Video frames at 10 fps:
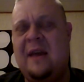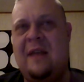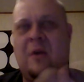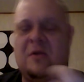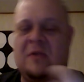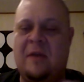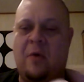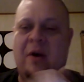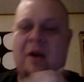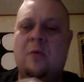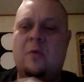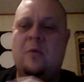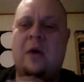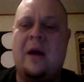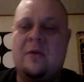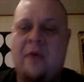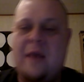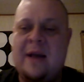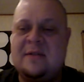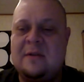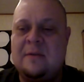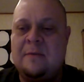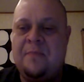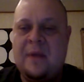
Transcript: and those never work out great. So,